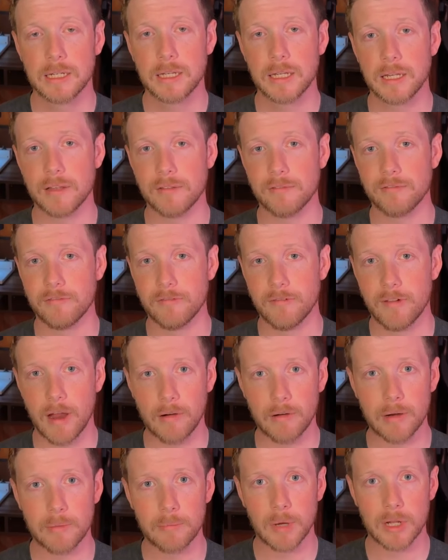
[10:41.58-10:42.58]
It
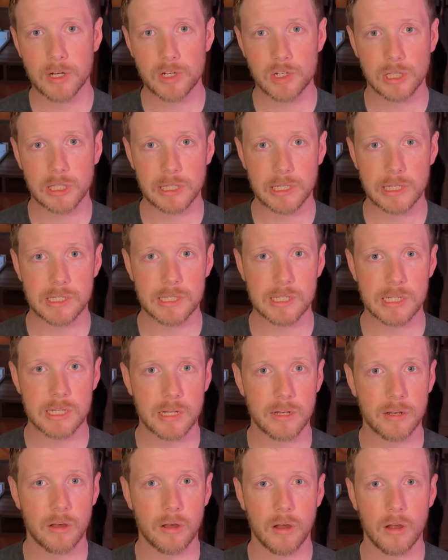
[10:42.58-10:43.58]
very much leans in
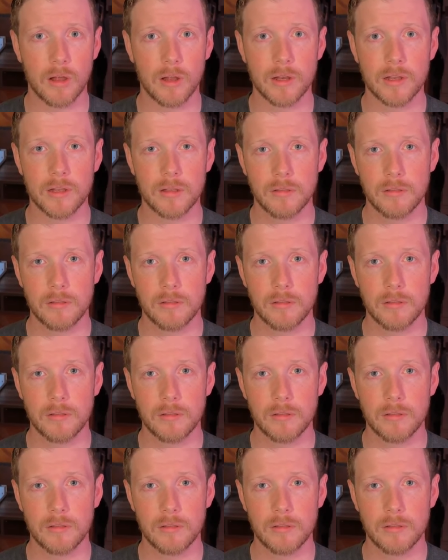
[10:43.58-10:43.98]
on